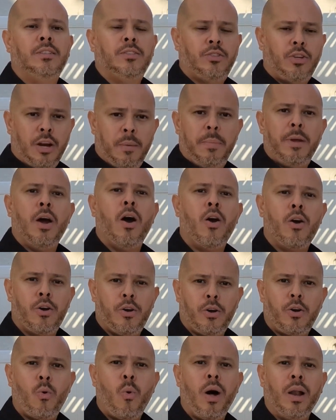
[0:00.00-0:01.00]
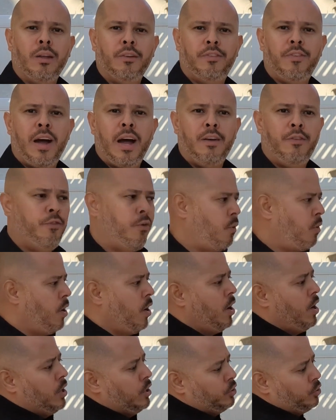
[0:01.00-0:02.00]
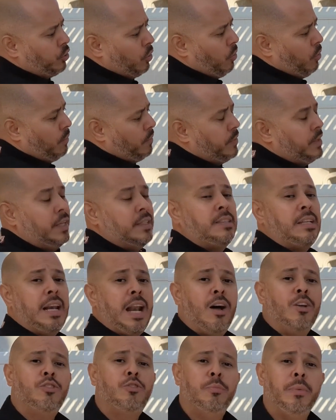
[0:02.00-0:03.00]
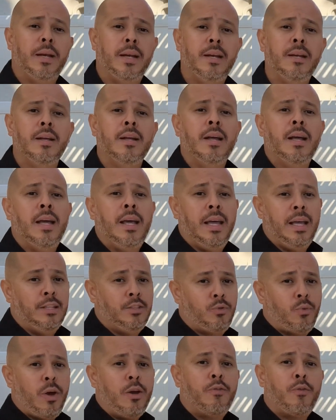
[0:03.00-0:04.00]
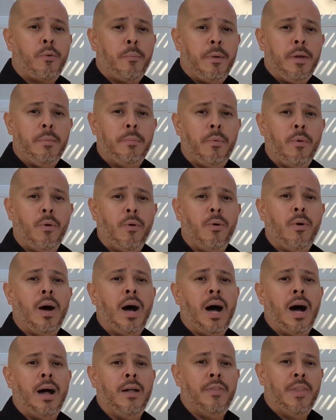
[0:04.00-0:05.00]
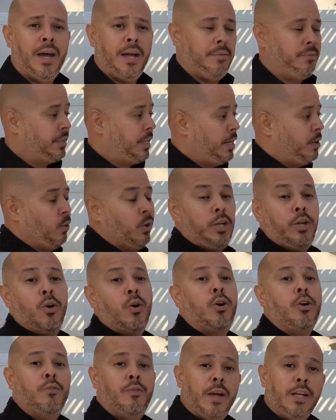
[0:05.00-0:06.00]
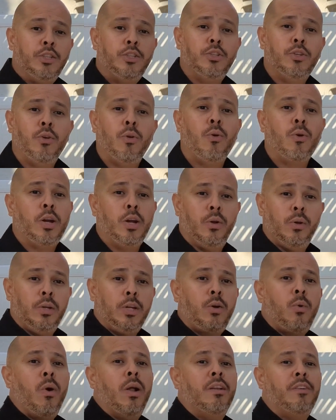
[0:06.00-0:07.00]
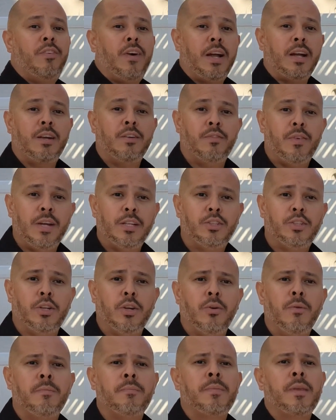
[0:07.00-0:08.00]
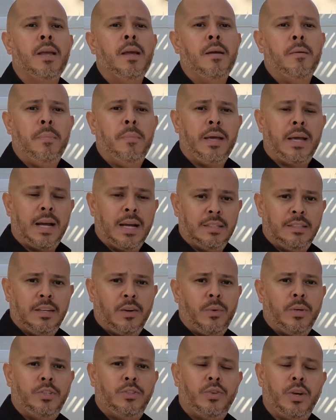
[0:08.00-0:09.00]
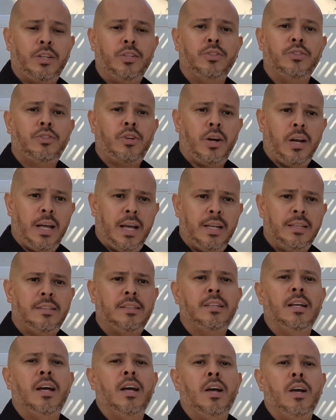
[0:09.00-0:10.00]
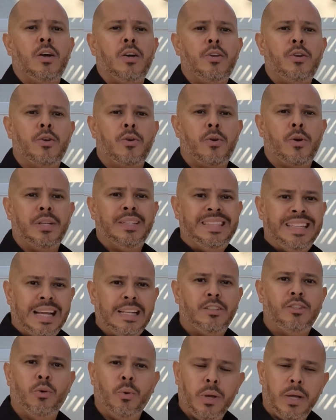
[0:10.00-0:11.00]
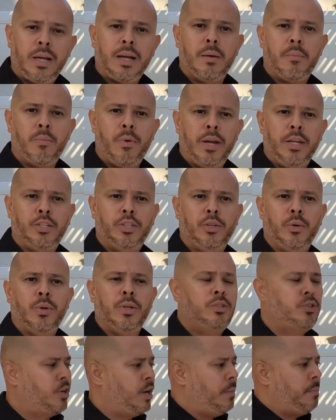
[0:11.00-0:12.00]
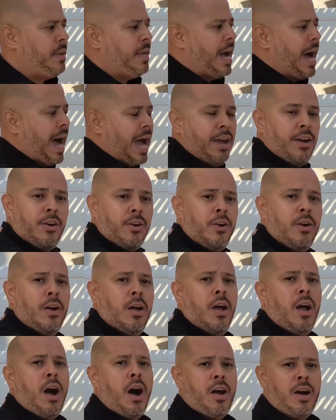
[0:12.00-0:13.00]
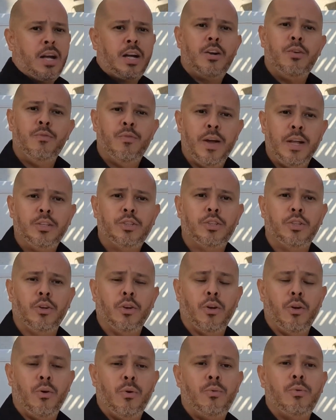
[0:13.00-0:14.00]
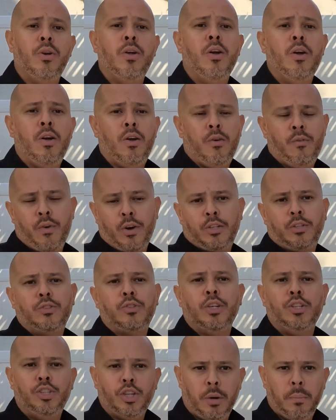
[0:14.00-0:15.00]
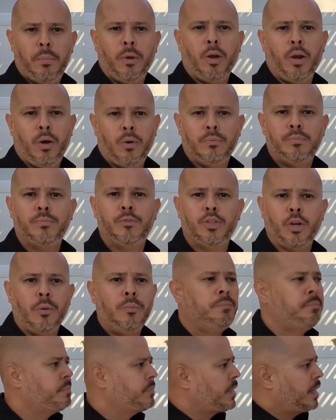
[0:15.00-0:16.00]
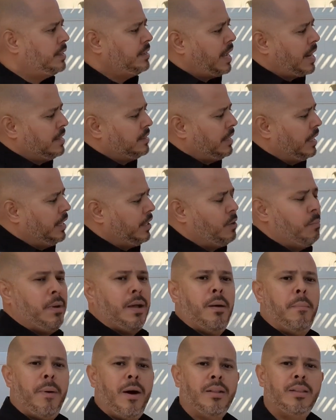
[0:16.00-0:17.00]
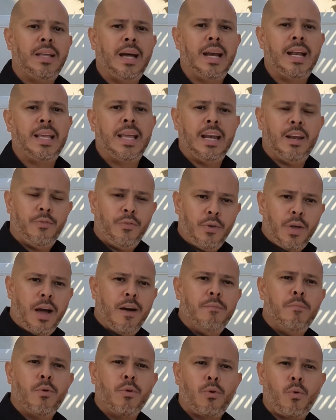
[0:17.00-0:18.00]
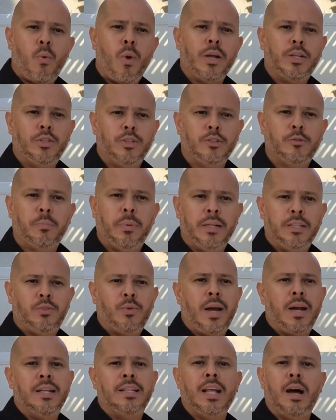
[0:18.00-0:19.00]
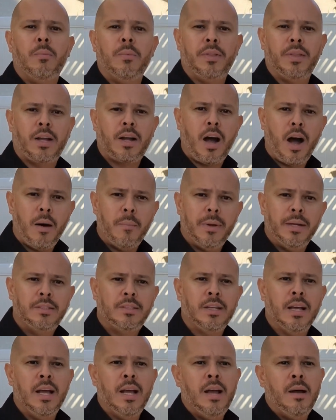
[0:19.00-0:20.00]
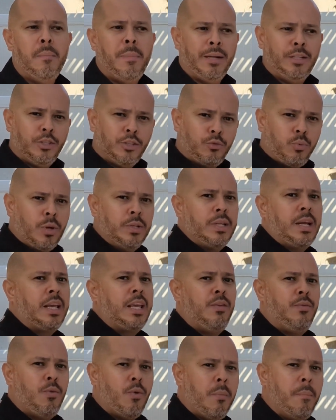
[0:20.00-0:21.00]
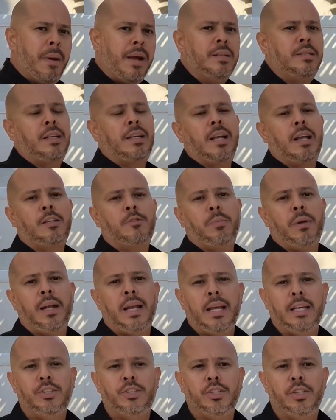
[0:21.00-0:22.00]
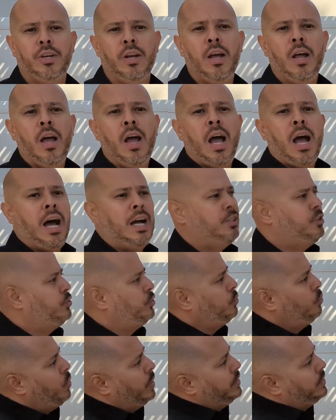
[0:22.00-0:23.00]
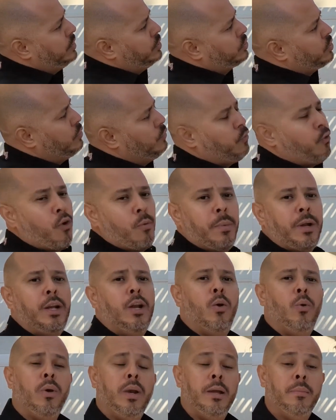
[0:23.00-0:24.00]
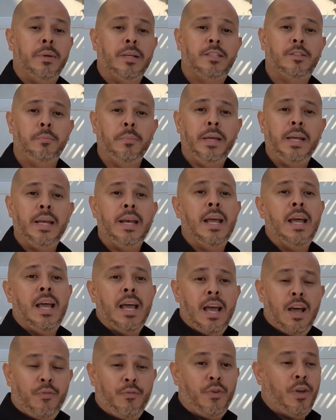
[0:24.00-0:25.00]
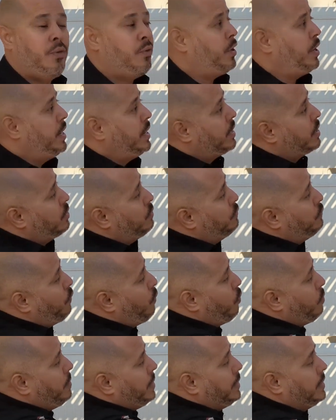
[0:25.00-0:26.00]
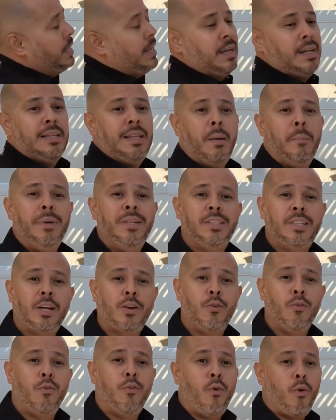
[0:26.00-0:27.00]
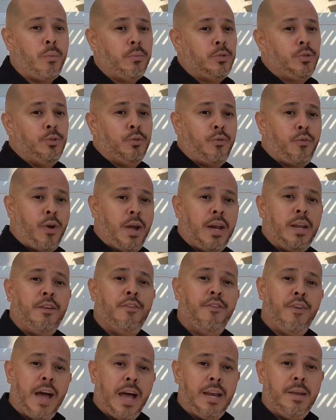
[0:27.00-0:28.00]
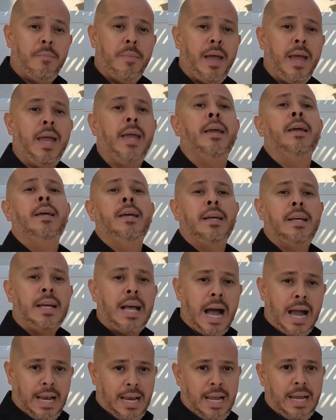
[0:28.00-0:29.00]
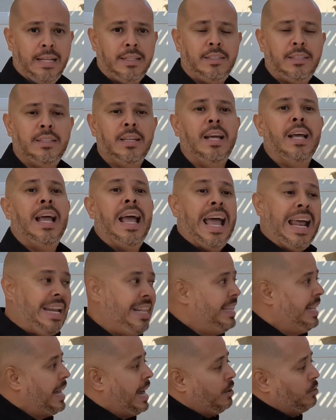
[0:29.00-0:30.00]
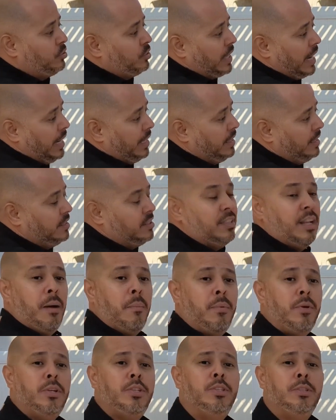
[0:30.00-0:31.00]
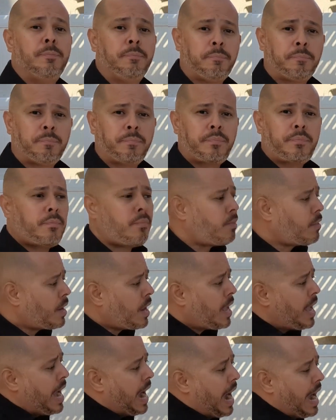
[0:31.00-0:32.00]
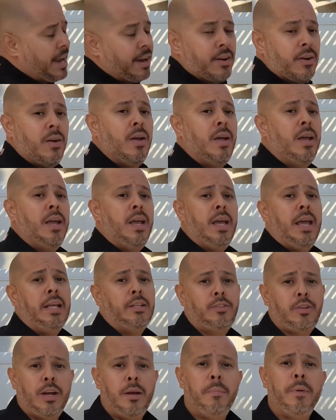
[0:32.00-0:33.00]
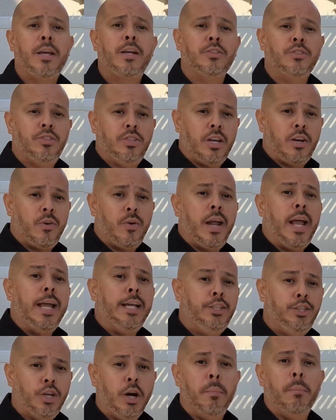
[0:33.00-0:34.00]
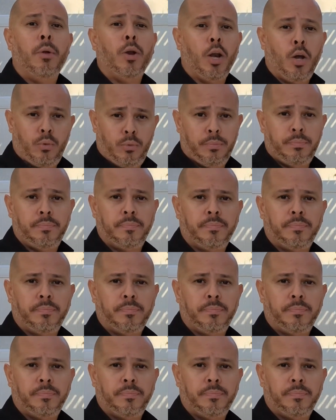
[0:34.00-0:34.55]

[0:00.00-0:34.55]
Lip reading: It's going to be harder to qualify for. So this announcement is great for people that can only go conventional or can only qualify conventional because the restrictions are less. Your debt to income ratio is going to be higher on a conventional loan versus a jumbo loan. So that is a little bit about that. Again, if you have more questions, please write them down in the comments. But I just wanted to give you a basic explanation as to what this conforming loan limits mean. If you ever hear conforming, that means it conforms to Freddie, Fannie Mae guidelines. Anything outside these numbers, higher, is going to be considered a jumbo loan.